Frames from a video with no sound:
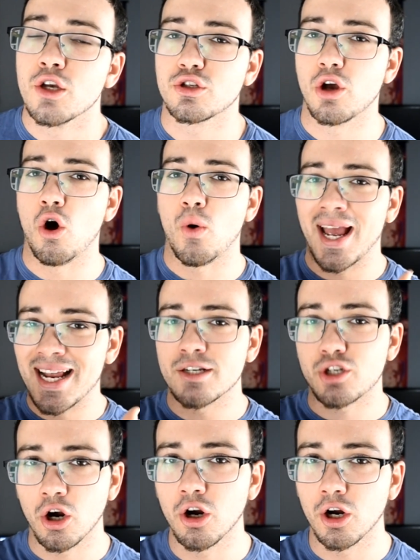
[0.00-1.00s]
So
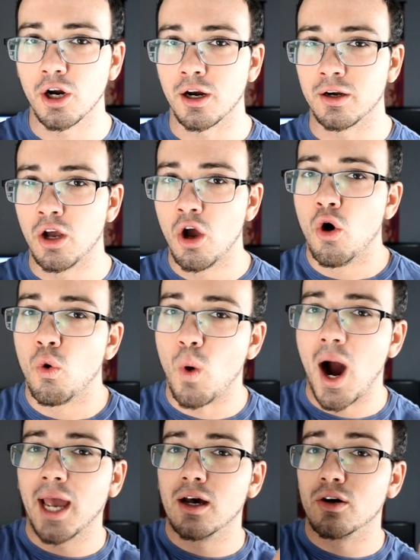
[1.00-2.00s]
in turn,
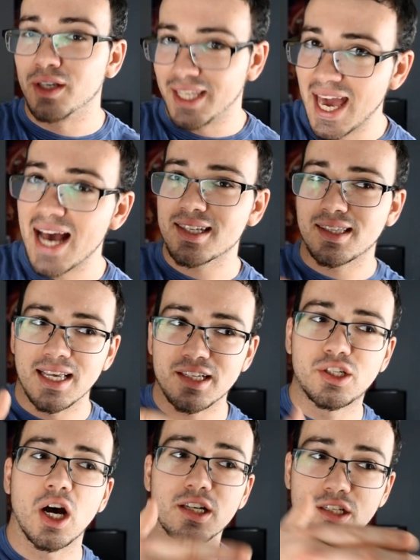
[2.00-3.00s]
while yes,
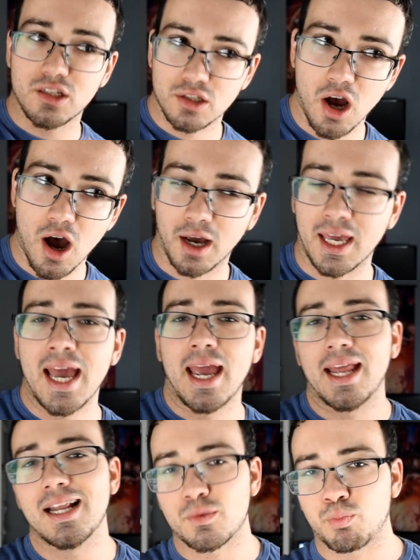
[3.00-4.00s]
this does suck,
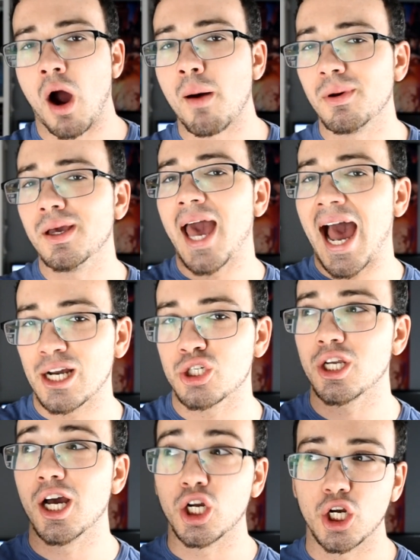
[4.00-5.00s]
it is probably
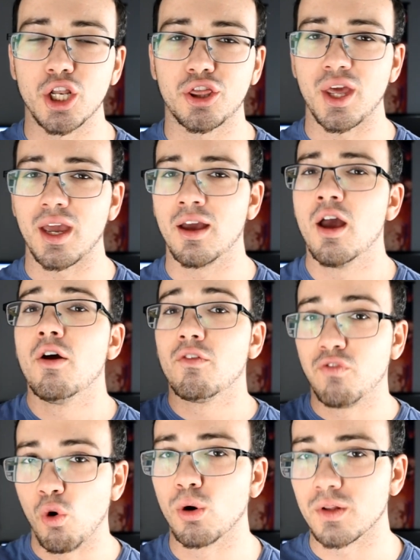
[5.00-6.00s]
actually a good thing
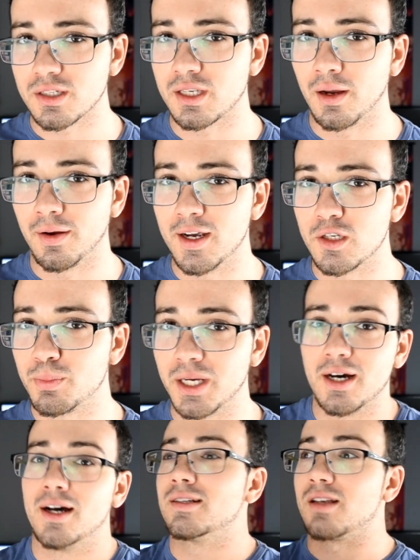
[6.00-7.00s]
for the series,
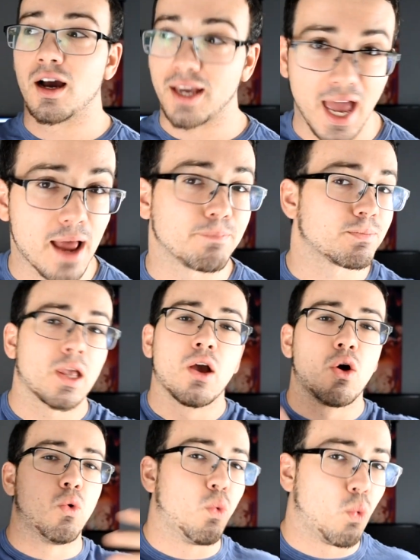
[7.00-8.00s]
because again,
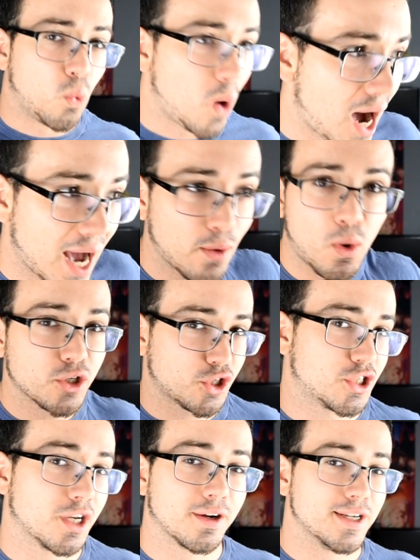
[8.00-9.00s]
why watch a
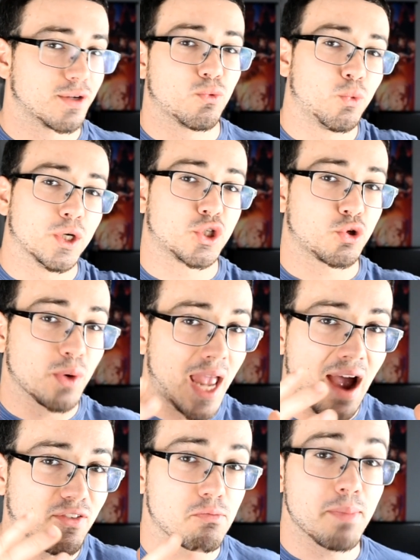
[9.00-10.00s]
series in which we
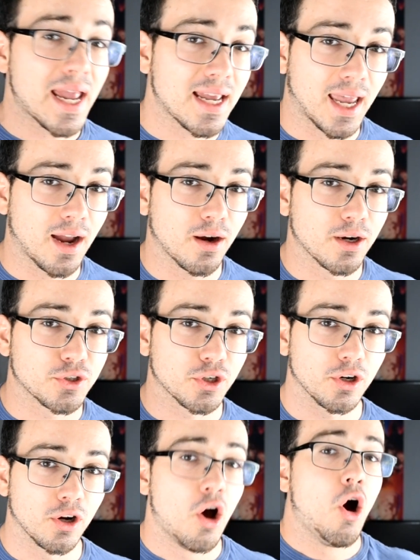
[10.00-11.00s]
have the main
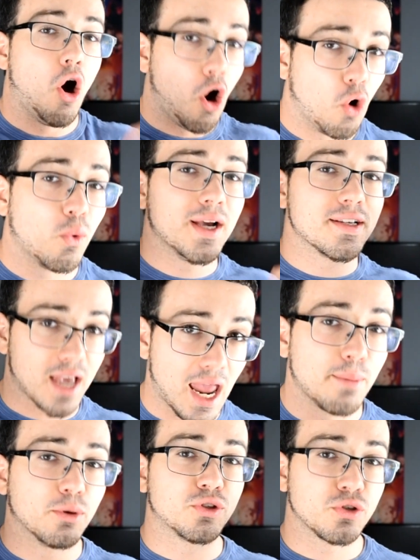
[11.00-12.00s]
character always
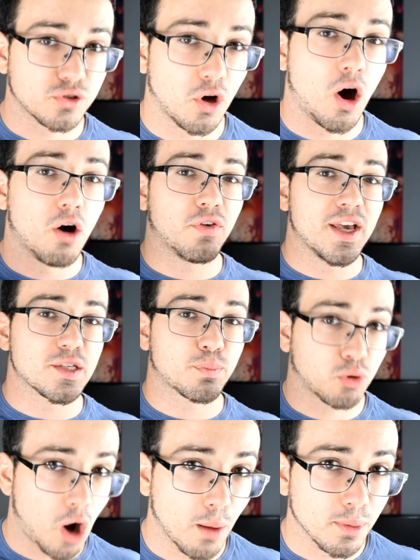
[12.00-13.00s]
able to solve his
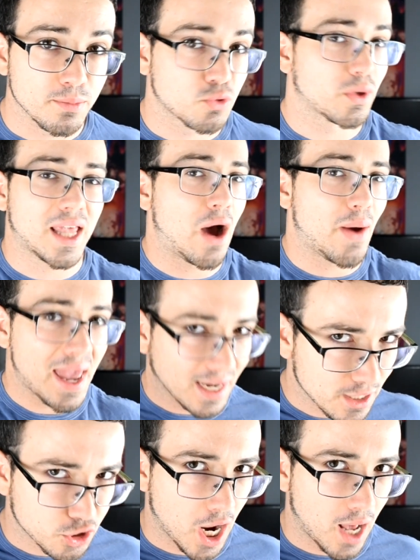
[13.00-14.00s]
problems without
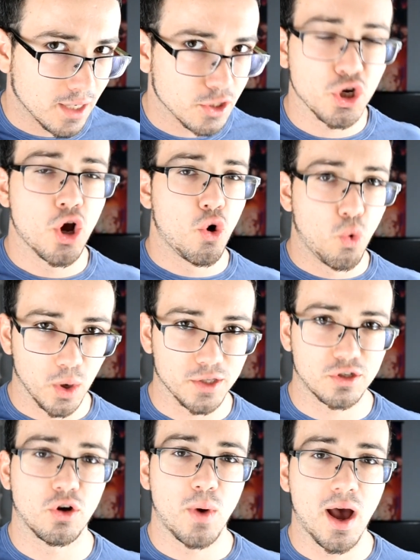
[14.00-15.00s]
any challenge
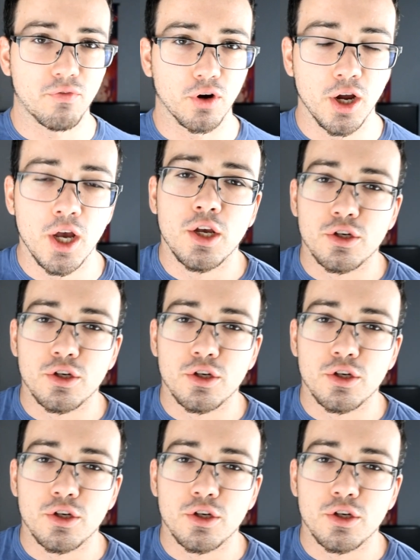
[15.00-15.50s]
whatsoever.